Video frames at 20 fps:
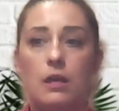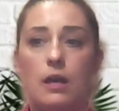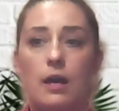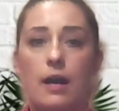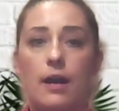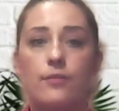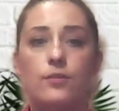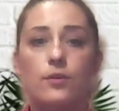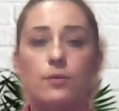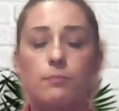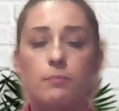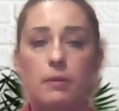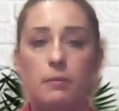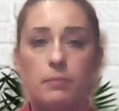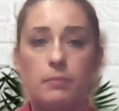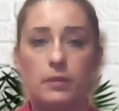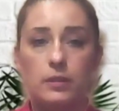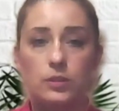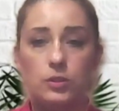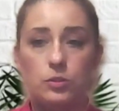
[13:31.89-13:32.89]
other
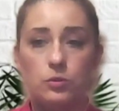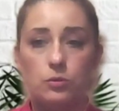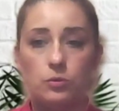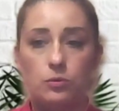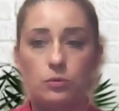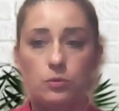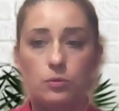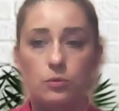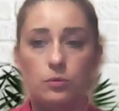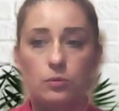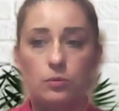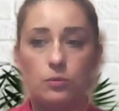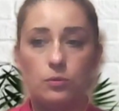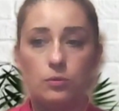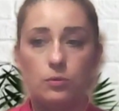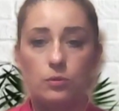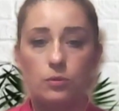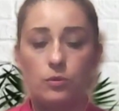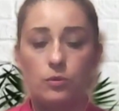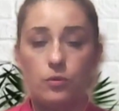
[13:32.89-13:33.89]
people to
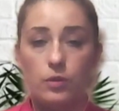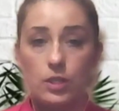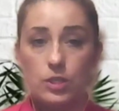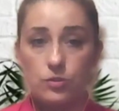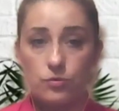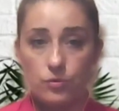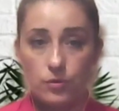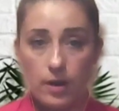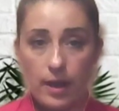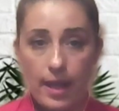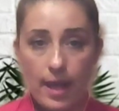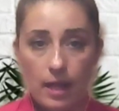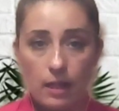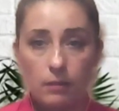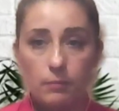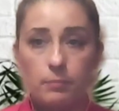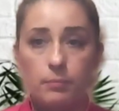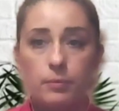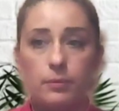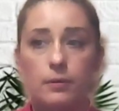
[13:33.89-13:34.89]
reach for help,